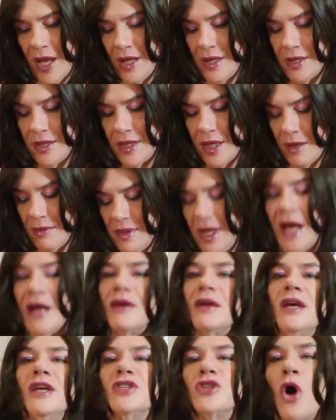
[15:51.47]
and
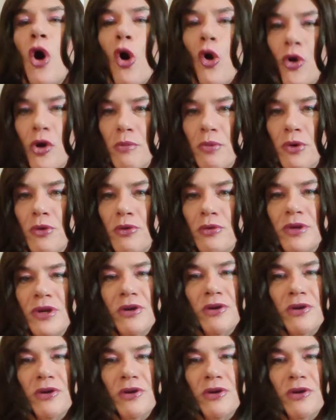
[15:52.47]
it's horrible.